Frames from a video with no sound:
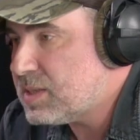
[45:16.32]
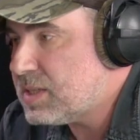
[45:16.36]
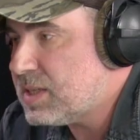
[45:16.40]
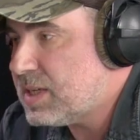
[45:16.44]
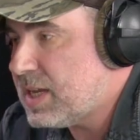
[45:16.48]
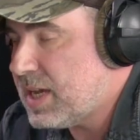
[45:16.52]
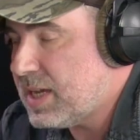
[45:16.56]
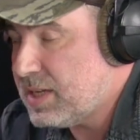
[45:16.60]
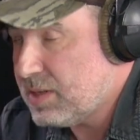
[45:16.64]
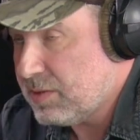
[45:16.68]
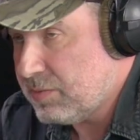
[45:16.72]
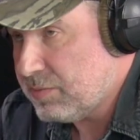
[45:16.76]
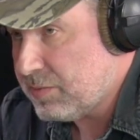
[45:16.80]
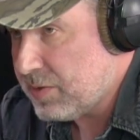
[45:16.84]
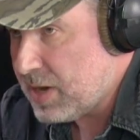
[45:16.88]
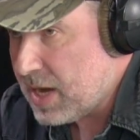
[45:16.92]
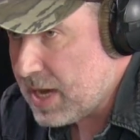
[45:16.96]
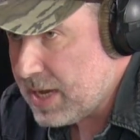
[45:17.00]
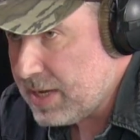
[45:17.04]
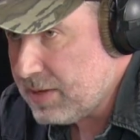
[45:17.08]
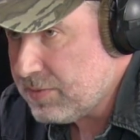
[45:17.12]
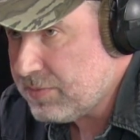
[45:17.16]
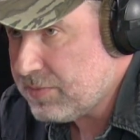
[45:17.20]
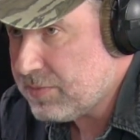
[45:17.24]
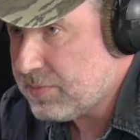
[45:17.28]
in
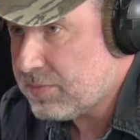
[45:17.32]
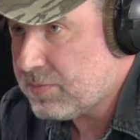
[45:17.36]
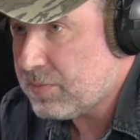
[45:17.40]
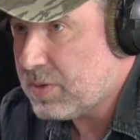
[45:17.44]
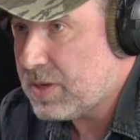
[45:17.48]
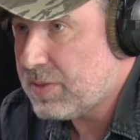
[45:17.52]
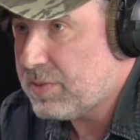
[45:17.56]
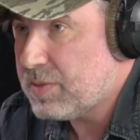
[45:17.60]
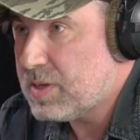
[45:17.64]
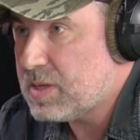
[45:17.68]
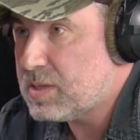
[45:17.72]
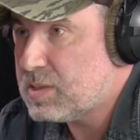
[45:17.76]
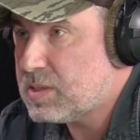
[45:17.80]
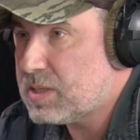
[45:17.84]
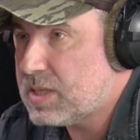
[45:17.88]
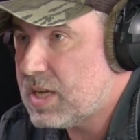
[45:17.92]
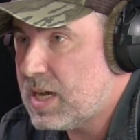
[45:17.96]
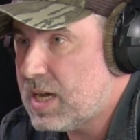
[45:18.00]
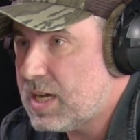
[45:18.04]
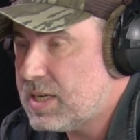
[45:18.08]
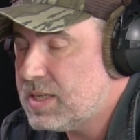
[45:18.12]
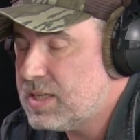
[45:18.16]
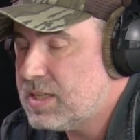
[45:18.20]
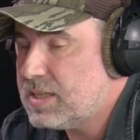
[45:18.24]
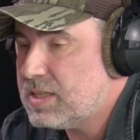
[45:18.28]
'85 when they
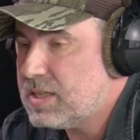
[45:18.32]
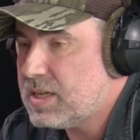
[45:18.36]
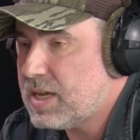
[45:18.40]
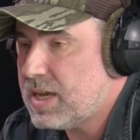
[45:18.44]
started,